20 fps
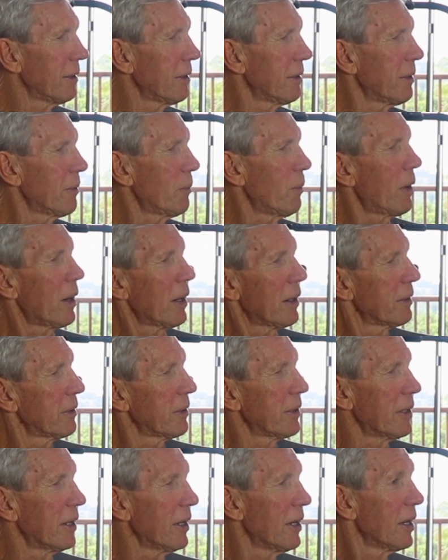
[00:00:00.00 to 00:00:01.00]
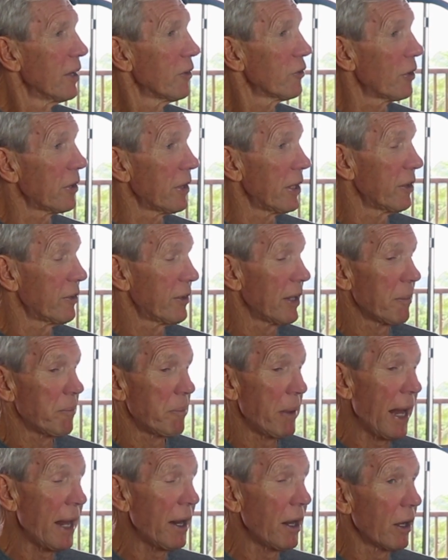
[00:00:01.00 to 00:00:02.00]
Why? So there's
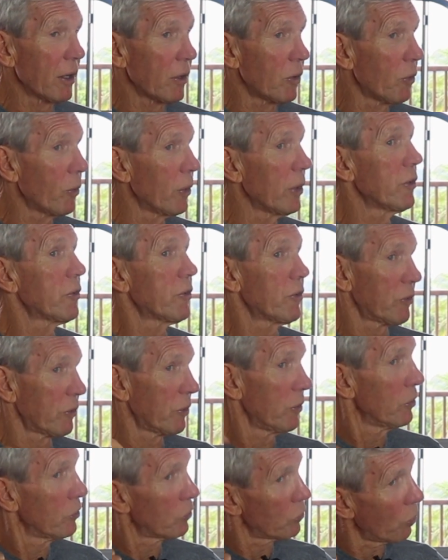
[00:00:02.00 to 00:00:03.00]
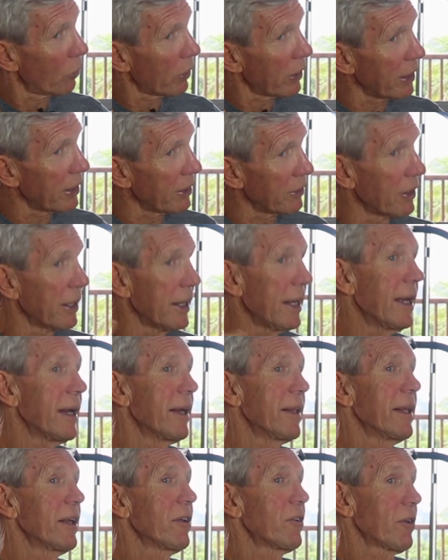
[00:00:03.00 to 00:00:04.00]
that bad oak always who's talking in the
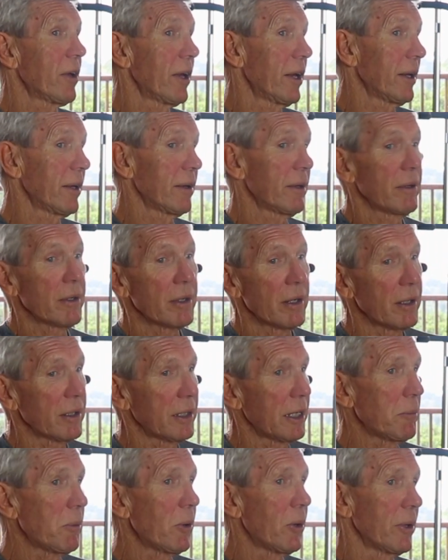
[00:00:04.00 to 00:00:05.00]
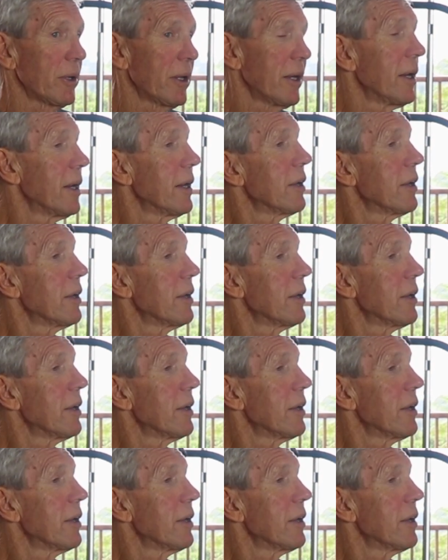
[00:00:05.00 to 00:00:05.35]
ear. They're saying, come on.